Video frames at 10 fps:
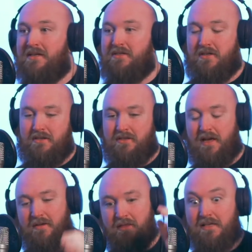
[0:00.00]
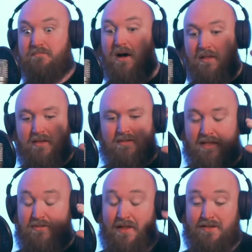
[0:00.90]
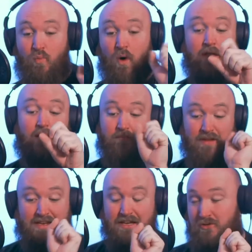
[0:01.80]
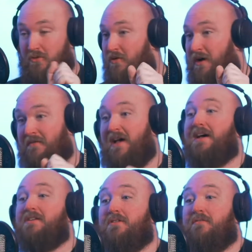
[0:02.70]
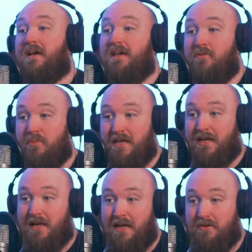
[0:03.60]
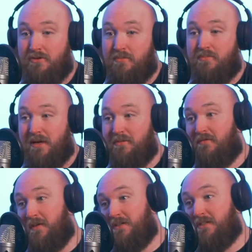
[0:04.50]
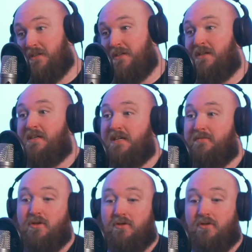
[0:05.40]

So yeah. it's like that's my that, that's that's one initial thought I've had of like if you break your leg, you should be able to fix it. If yeah.